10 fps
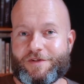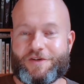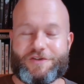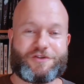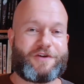
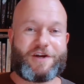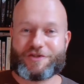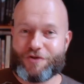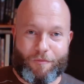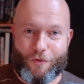So there's
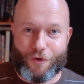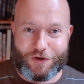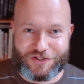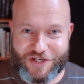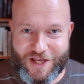no
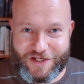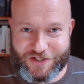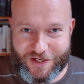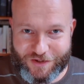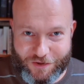more
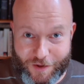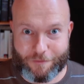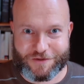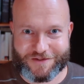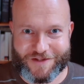changing the
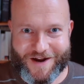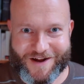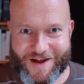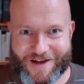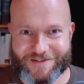numbers there,
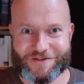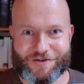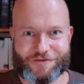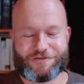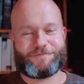guys and girls.